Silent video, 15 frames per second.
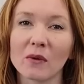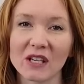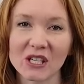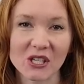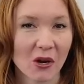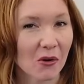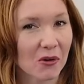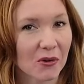We
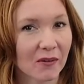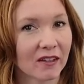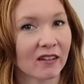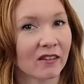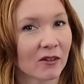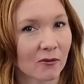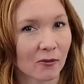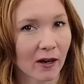showed you it
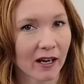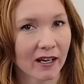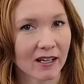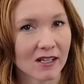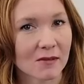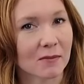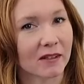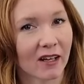on the
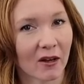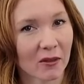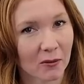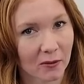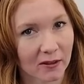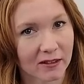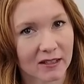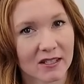range, but now
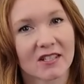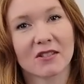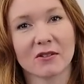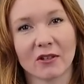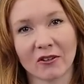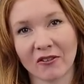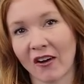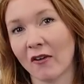that we're in the
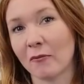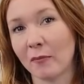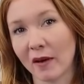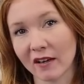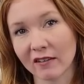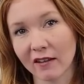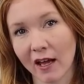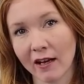studio and we have
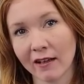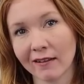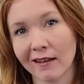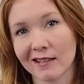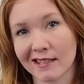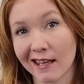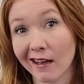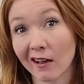better lighting,
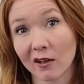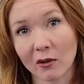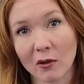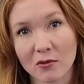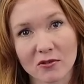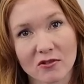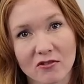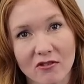let's take a
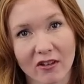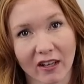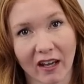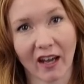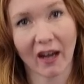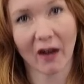closer look at